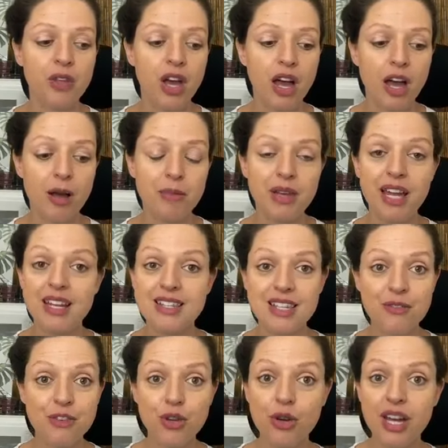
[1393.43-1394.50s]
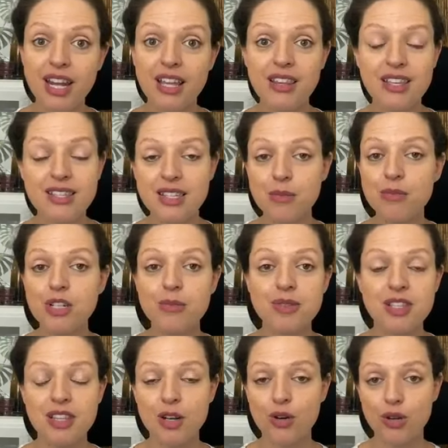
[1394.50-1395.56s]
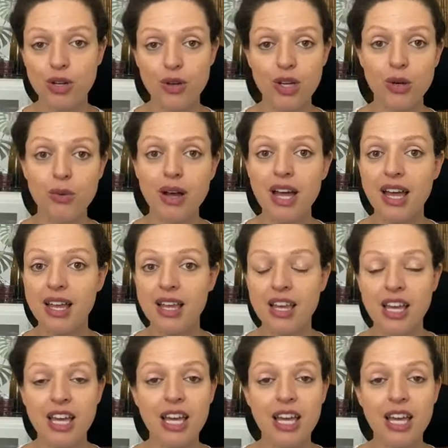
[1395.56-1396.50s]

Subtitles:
And it's if you're getting these symptoms and they're not going away.